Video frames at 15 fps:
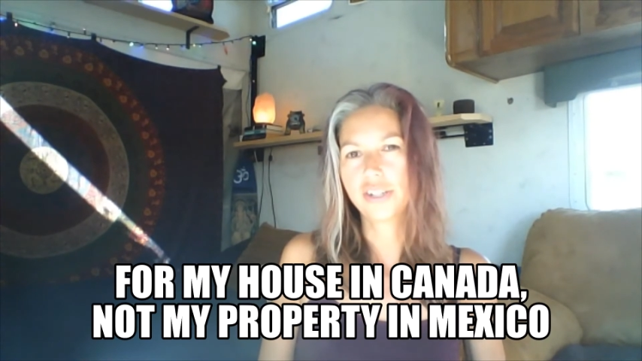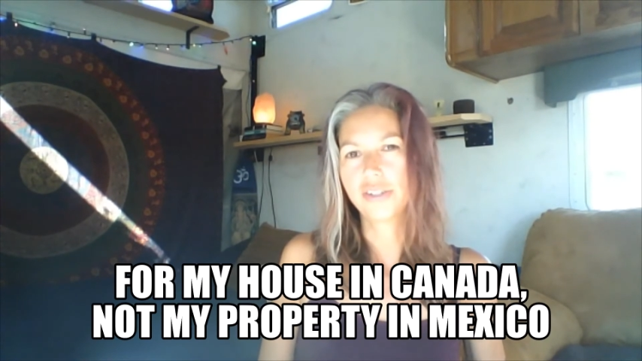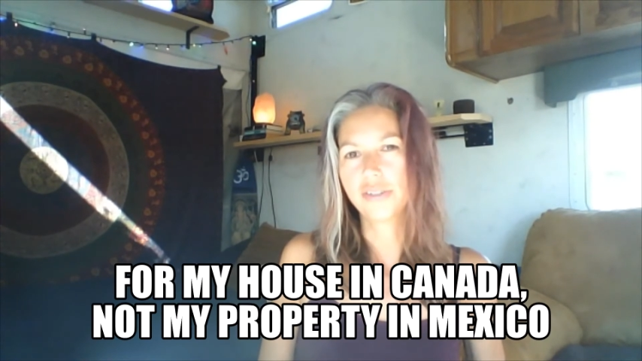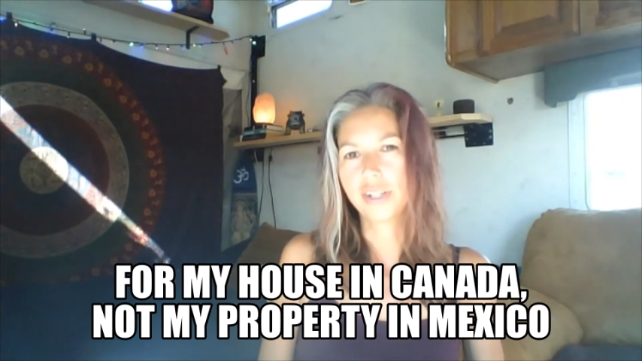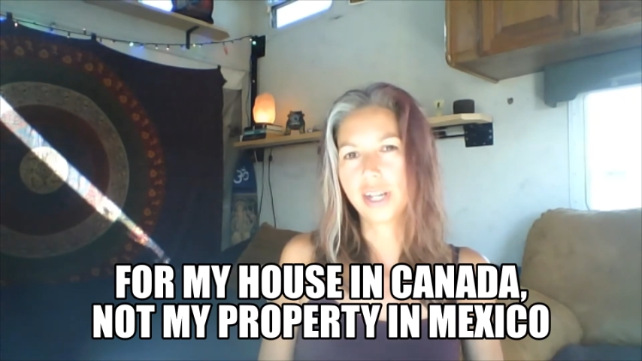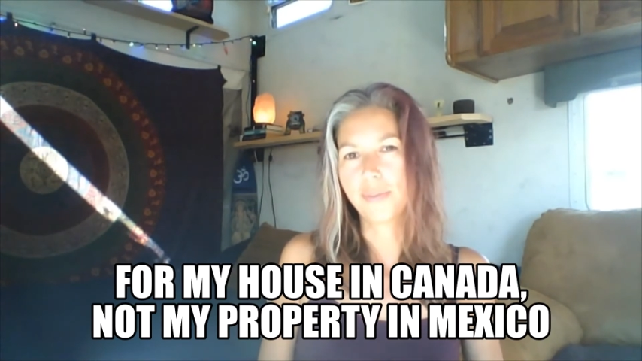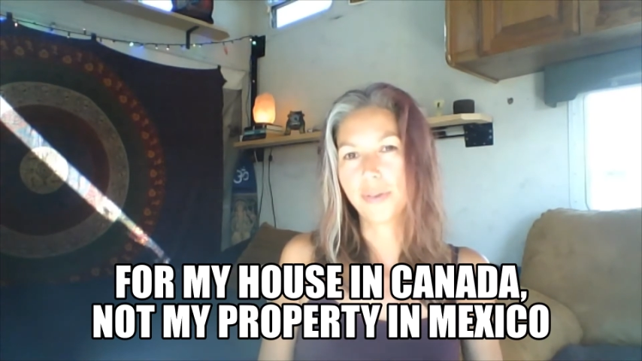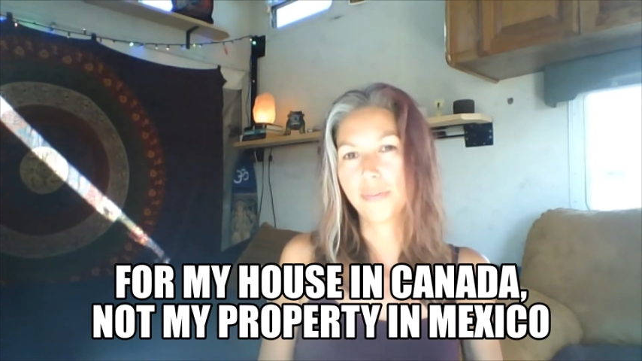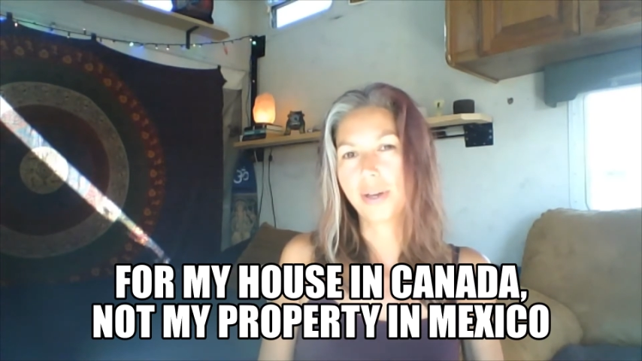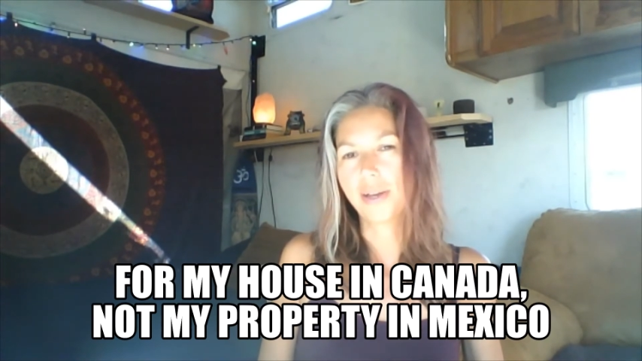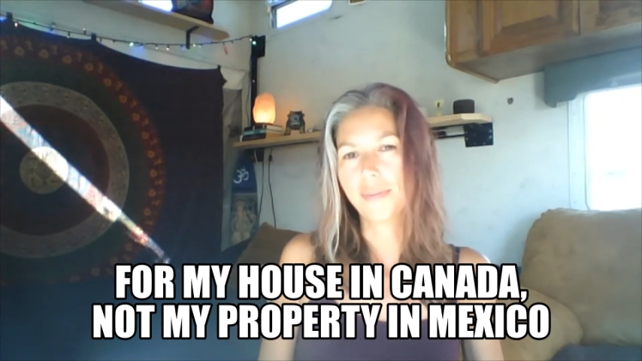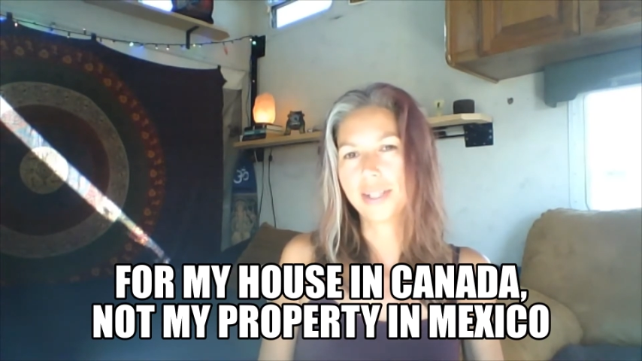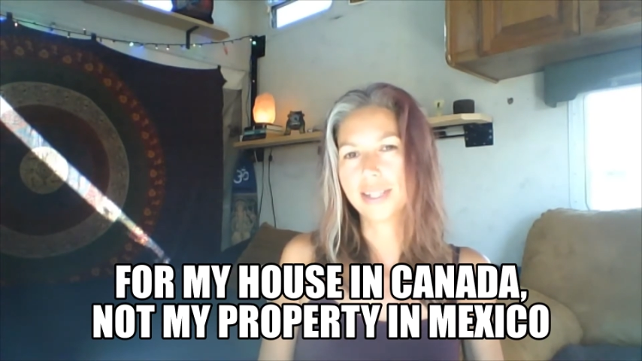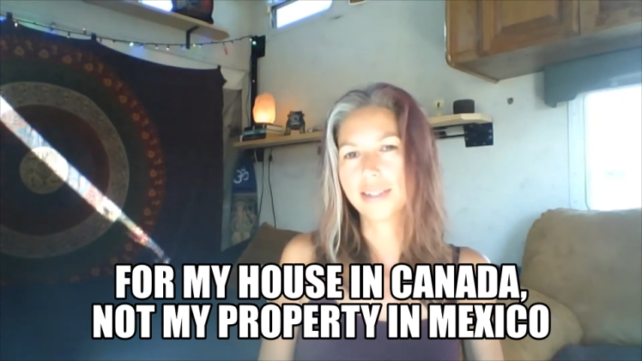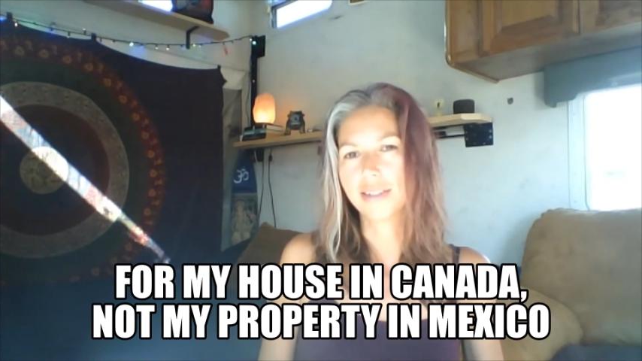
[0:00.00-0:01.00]
to keep the
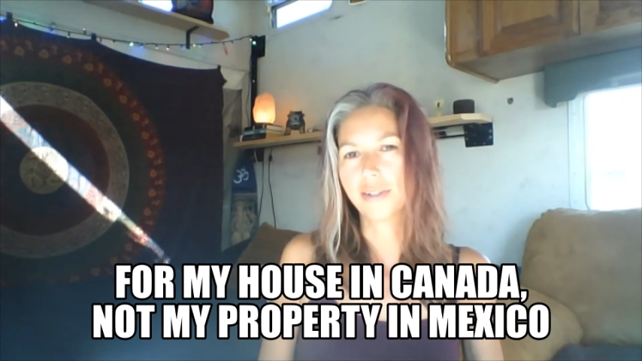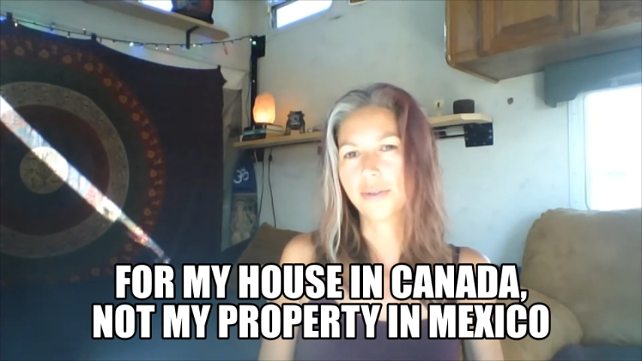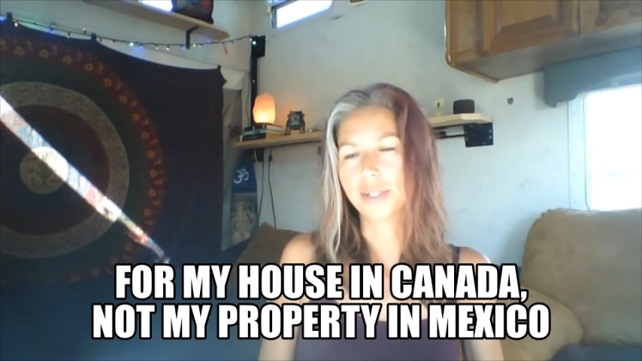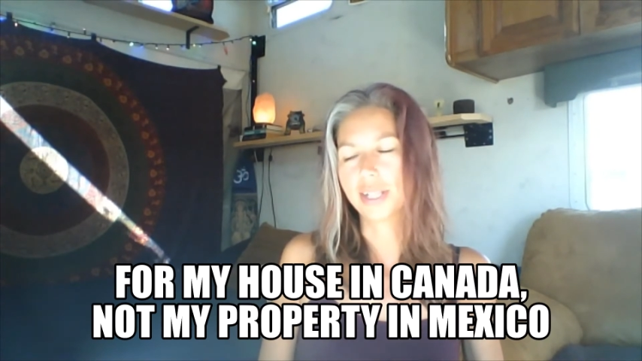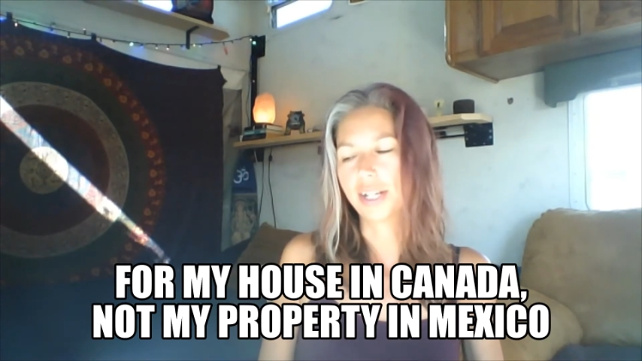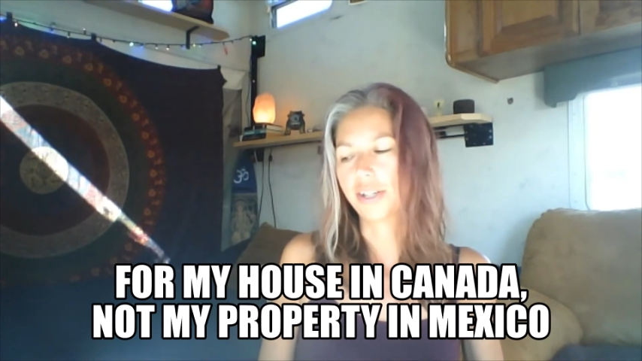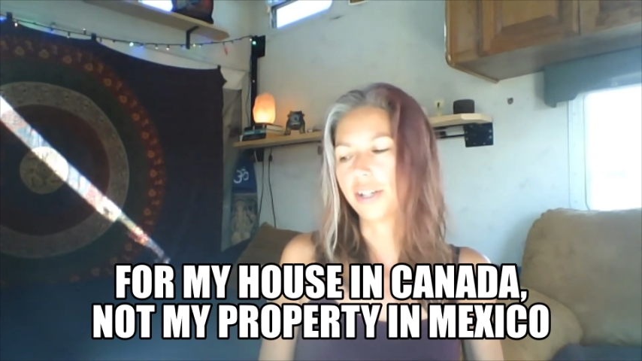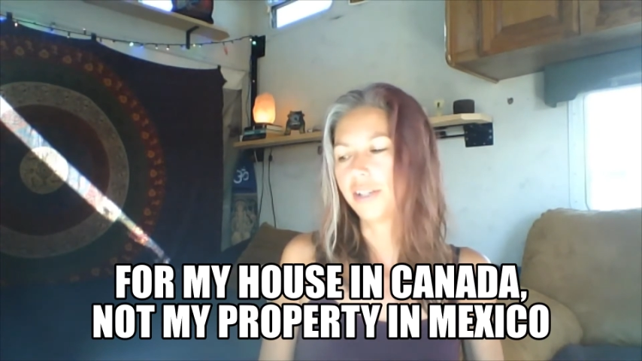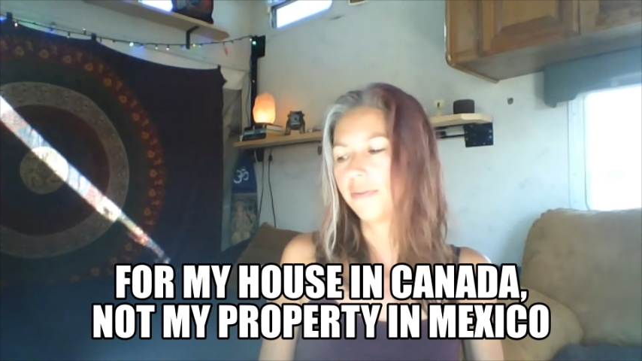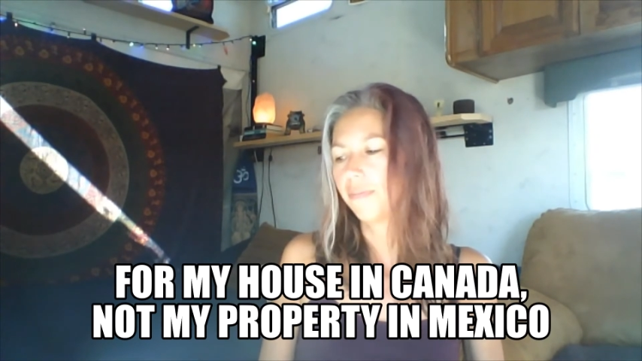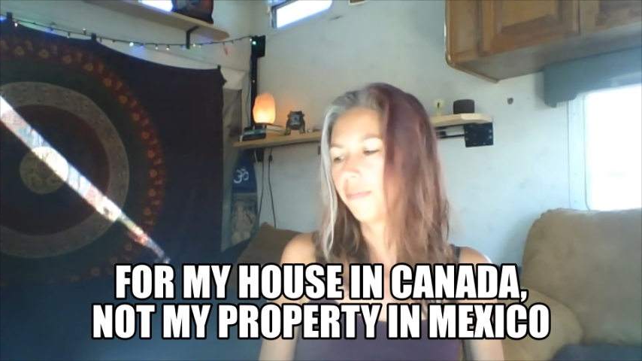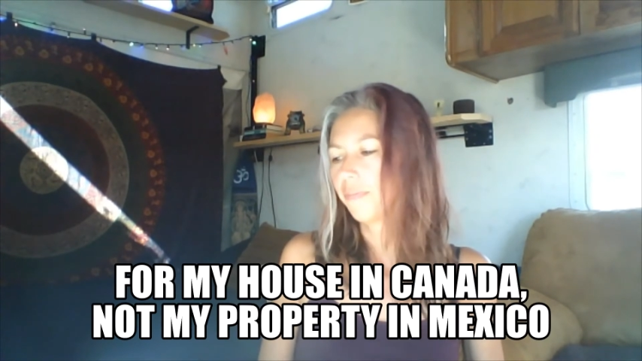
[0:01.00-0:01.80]
payments as low as I could,